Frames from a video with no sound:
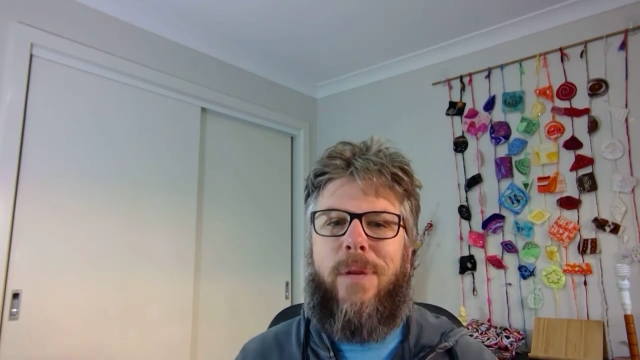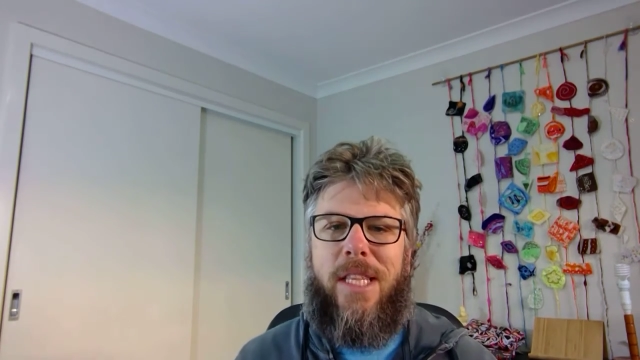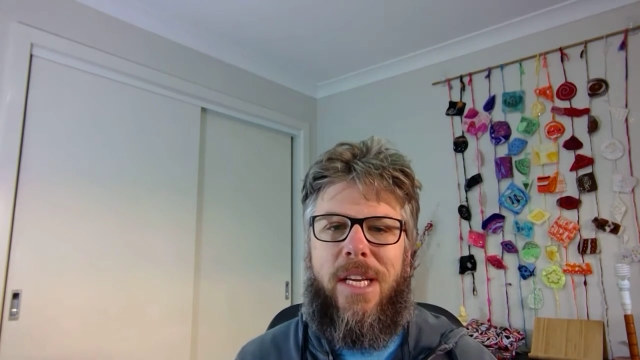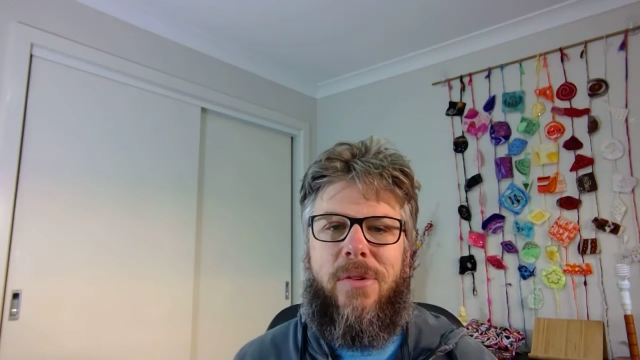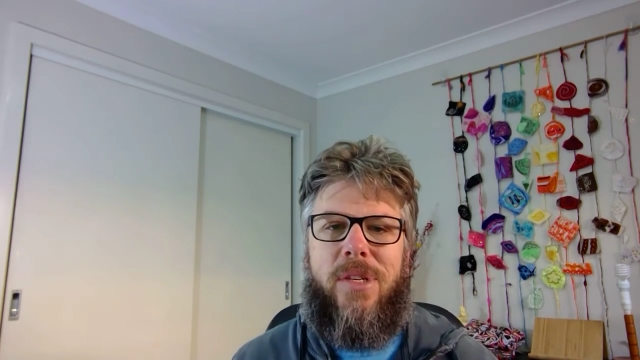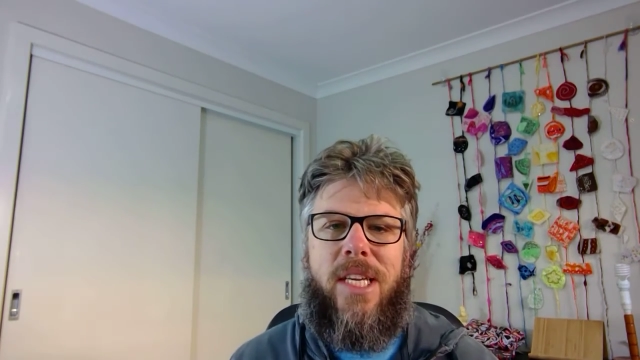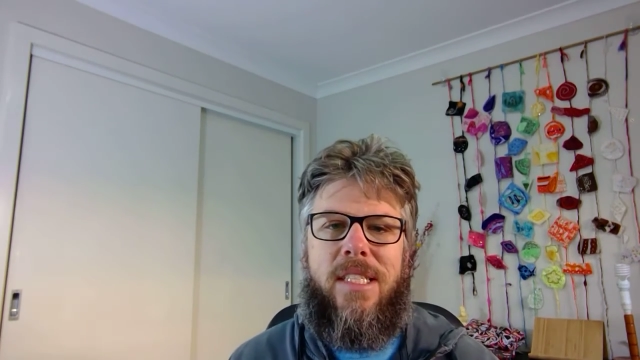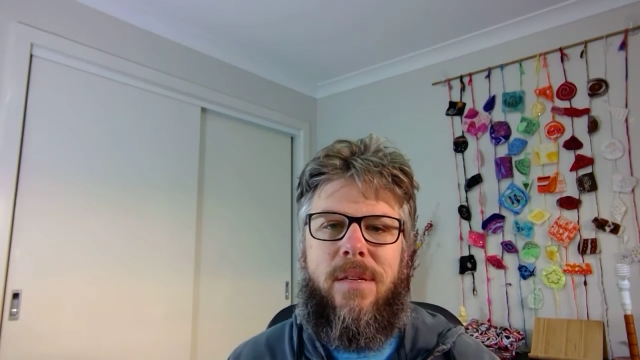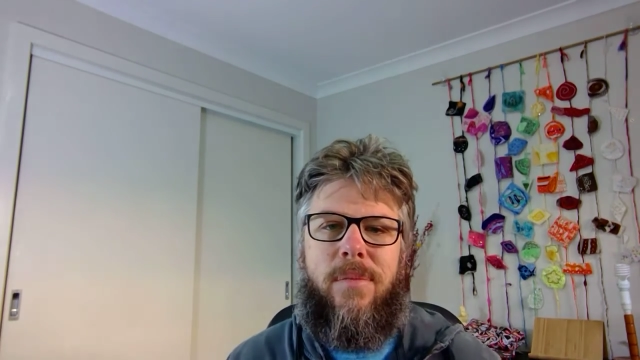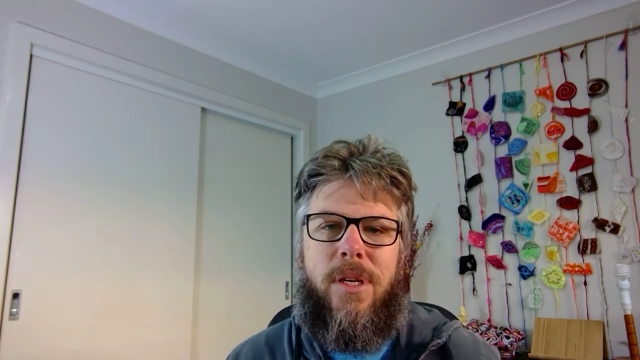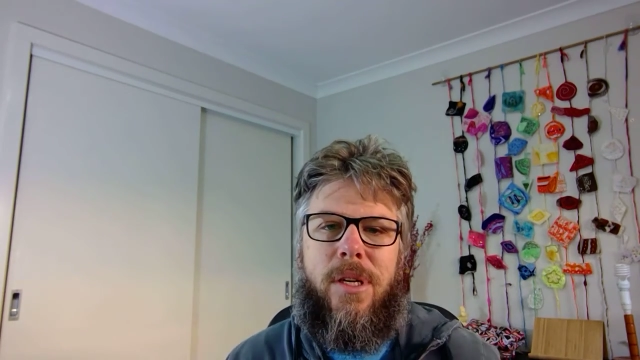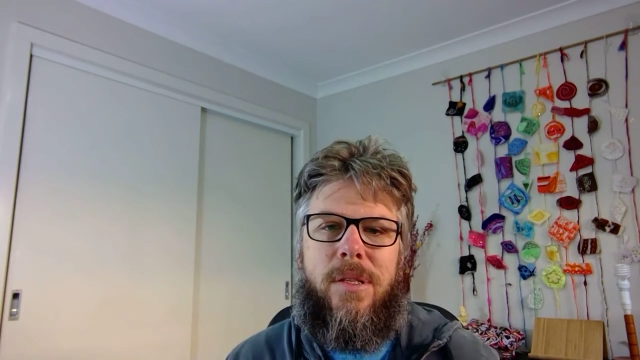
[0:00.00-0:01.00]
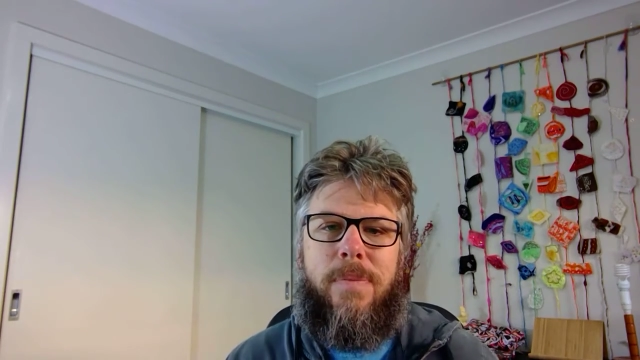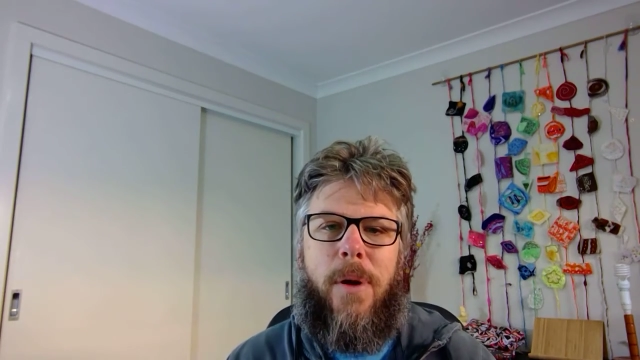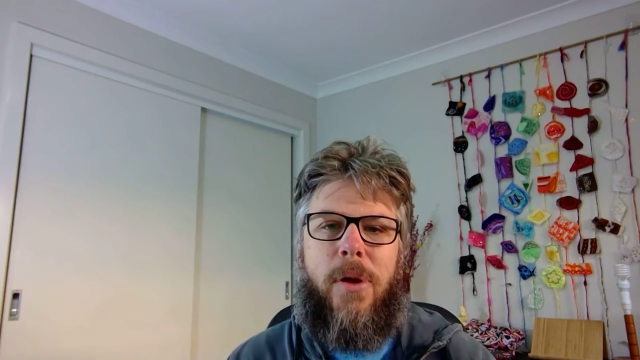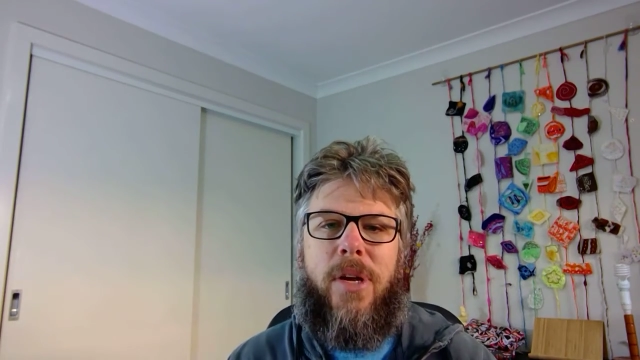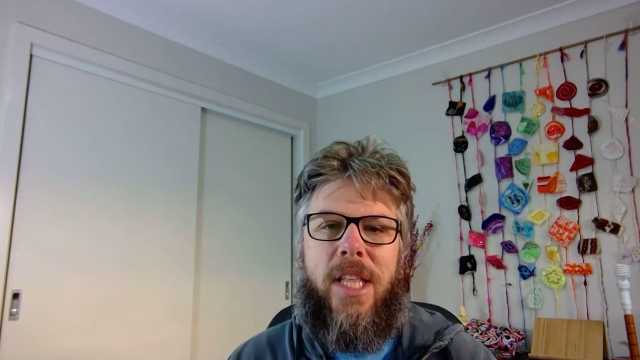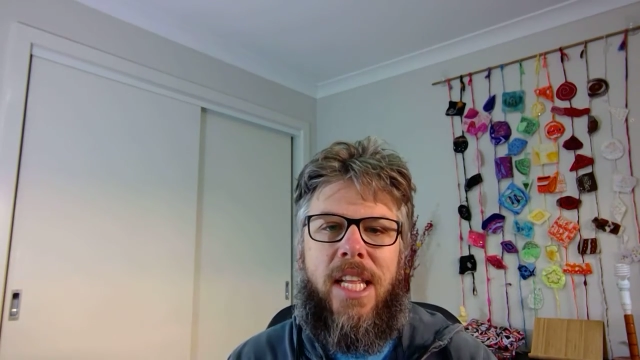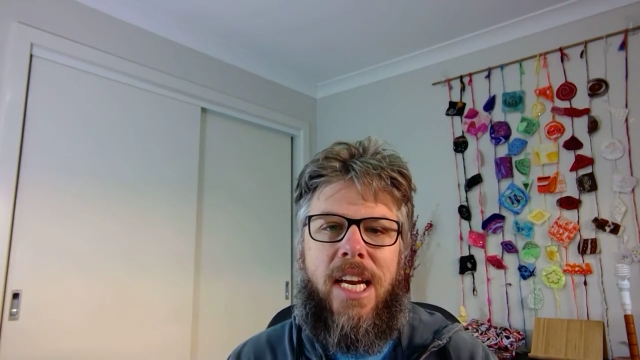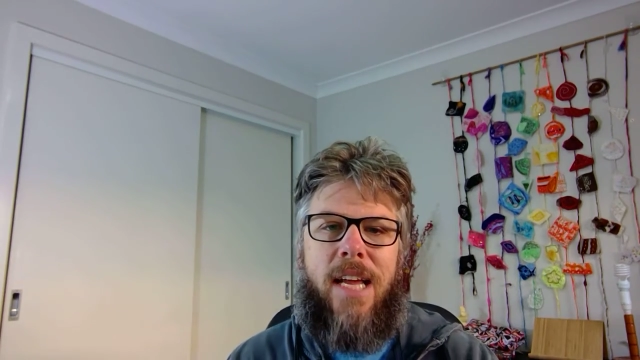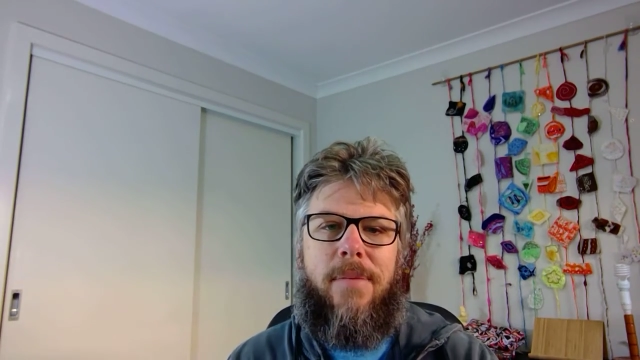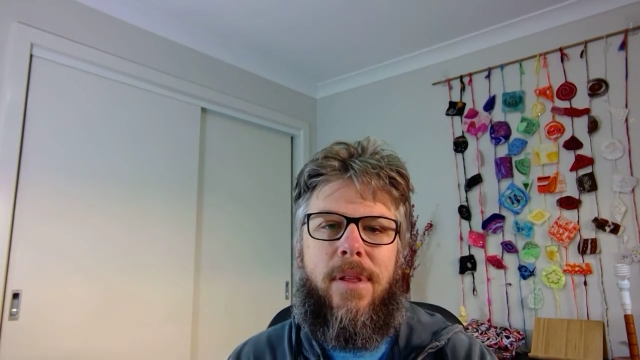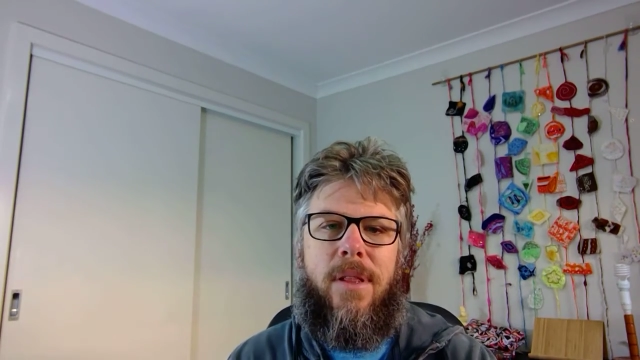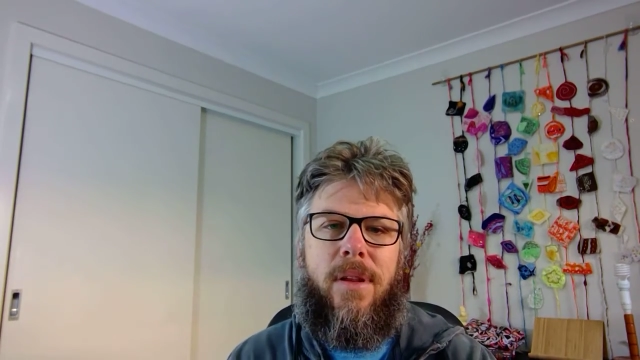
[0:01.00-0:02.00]
in the Old Testament, who spoke in the
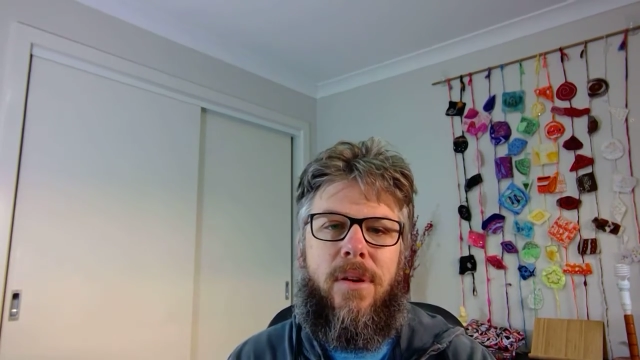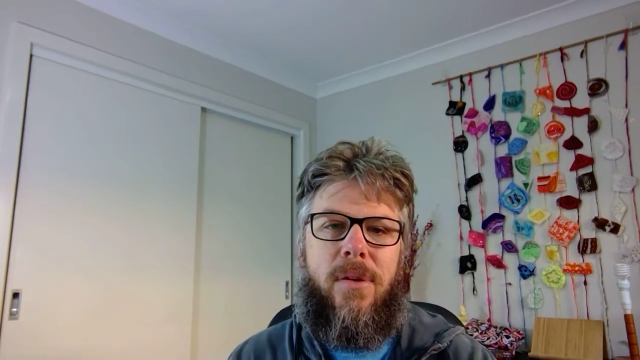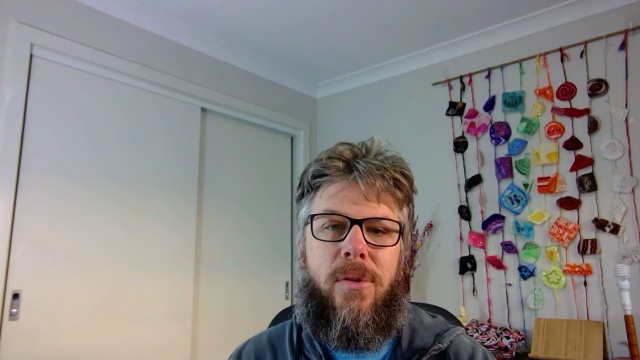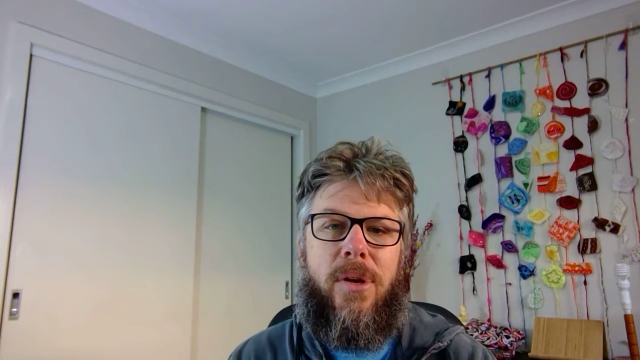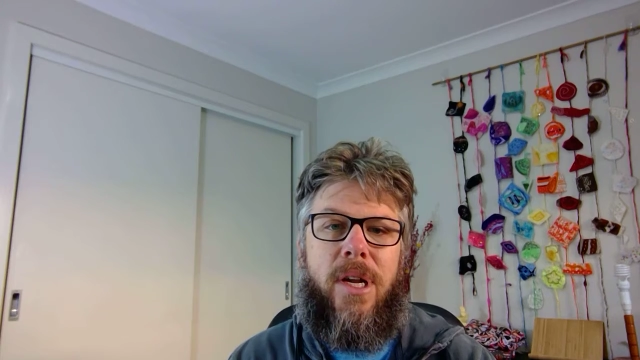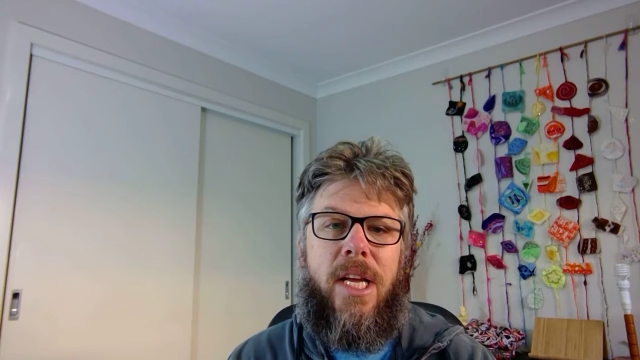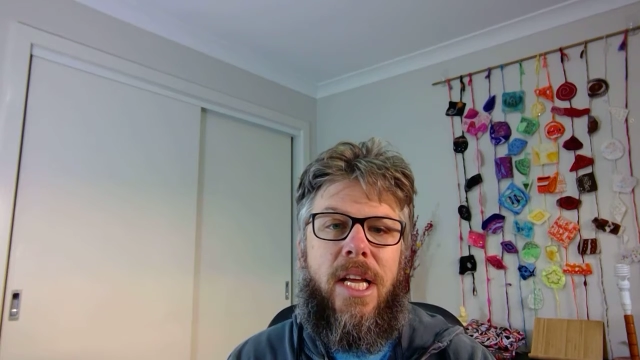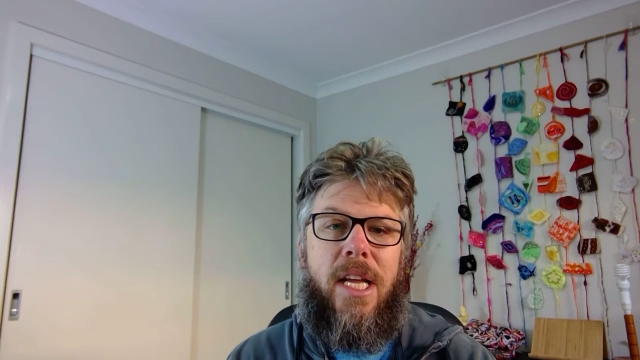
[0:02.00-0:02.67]
name of the Lord,